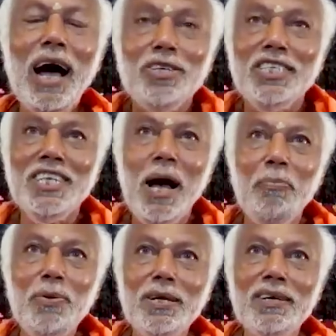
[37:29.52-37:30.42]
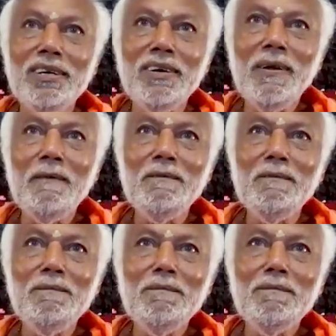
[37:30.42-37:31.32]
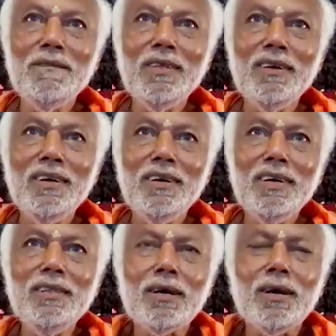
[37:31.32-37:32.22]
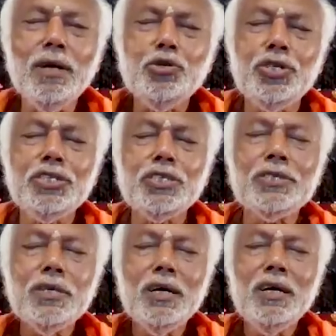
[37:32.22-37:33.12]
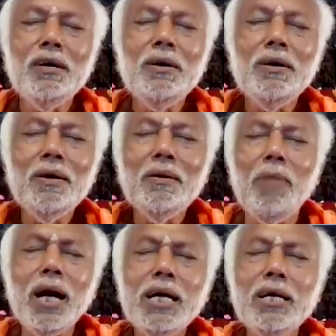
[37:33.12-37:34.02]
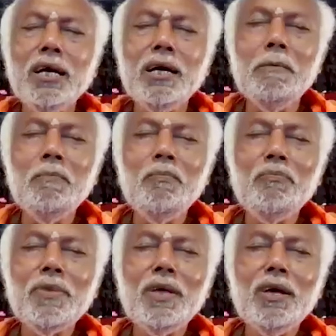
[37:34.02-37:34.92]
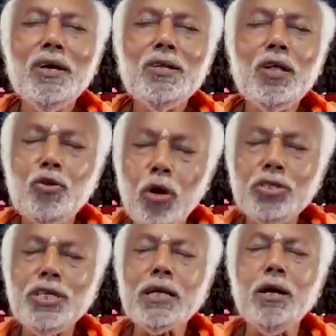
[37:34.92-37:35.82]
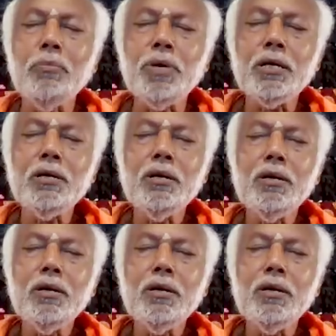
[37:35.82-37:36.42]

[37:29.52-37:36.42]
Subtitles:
How does it happen? In a conscious mind, the thoughts are coming.